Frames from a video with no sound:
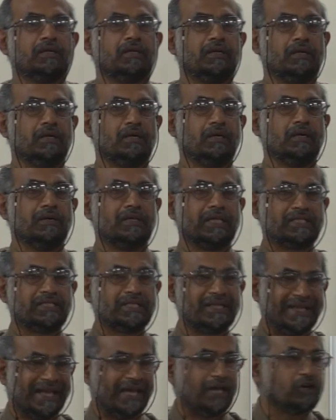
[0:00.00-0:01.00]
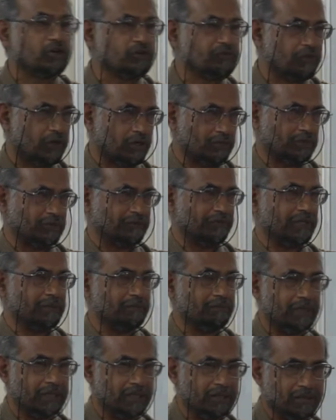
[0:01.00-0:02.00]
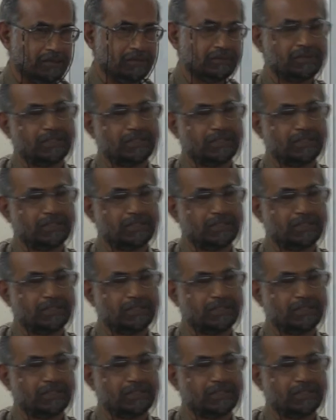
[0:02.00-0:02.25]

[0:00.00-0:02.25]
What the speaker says: That's a narrow form of NIMBY.